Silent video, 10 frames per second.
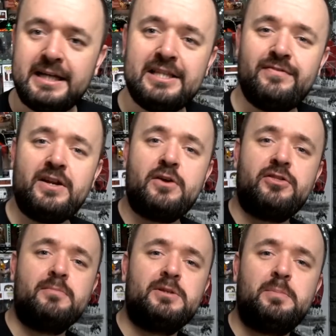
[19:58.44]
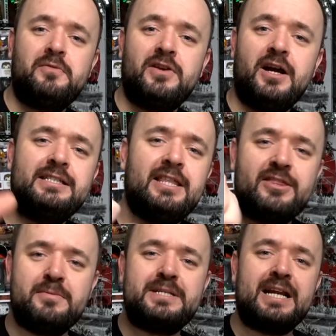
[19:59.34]
Give this video a thumbs up if you liked it,
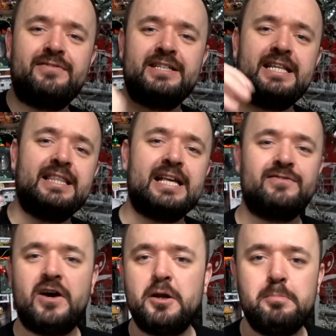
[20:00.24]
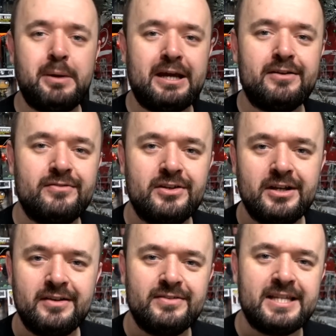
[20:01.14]
thumbs down if you didn't, that's fine, I'm big enough and
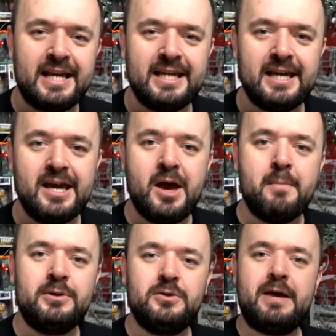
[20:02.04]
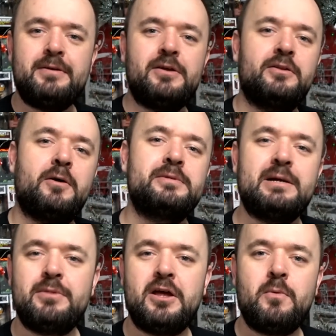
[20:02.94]
ugly enough to take it. But do let me know in the comments
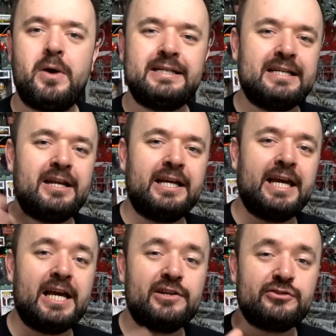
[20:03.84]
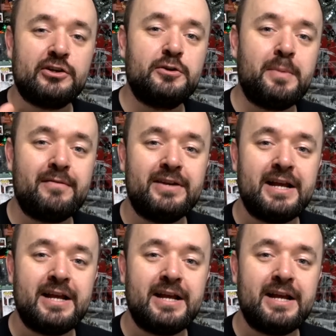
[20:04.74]
down below why you didn't like it, and I'll try and do better for